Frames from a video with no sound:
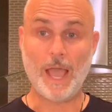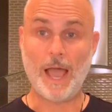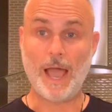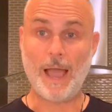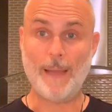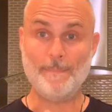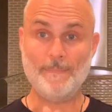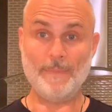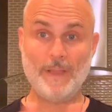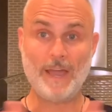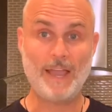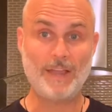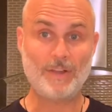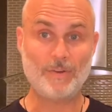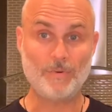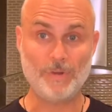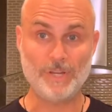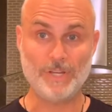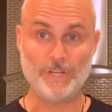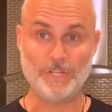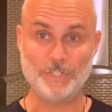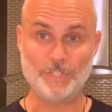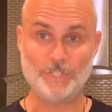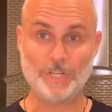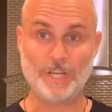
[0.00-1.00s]
I'm not going
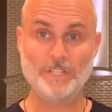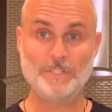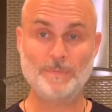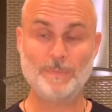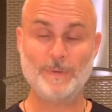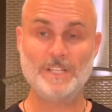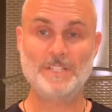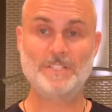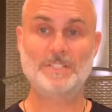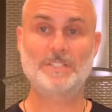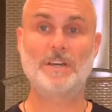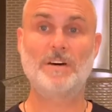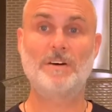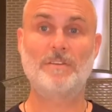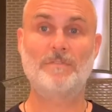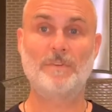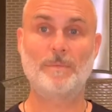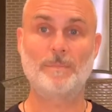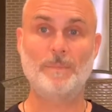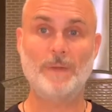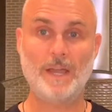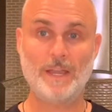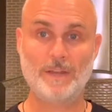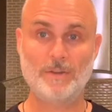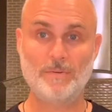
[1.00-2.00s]
to judge myself.
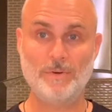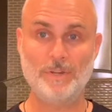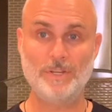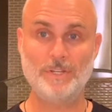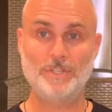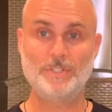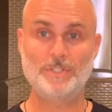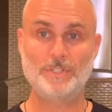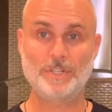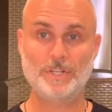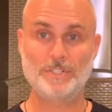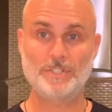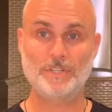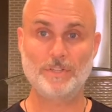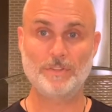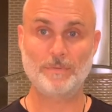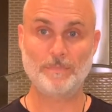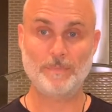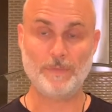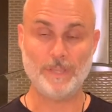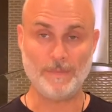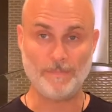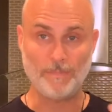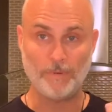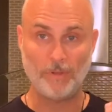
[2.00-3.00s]
I'm not going to judge other
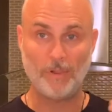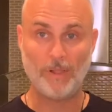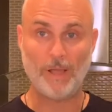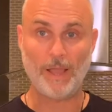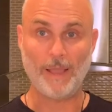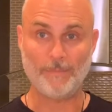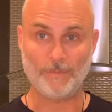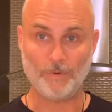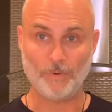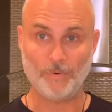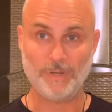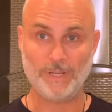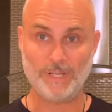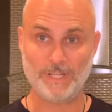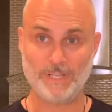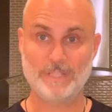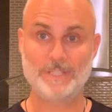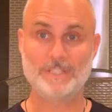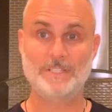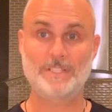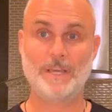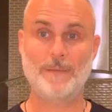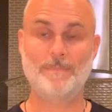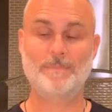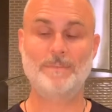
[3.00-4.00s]
people. I'm going to
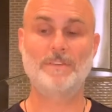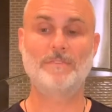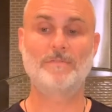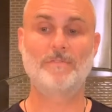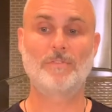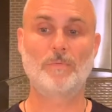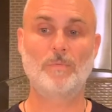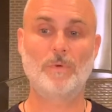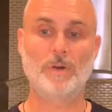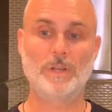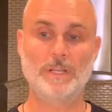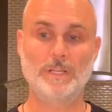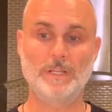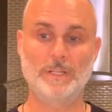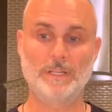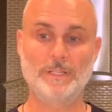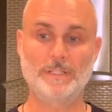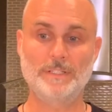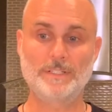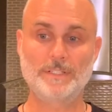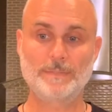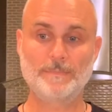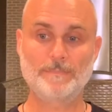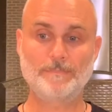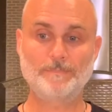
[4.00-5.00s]
accept it for what it
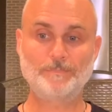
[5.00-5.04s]
is.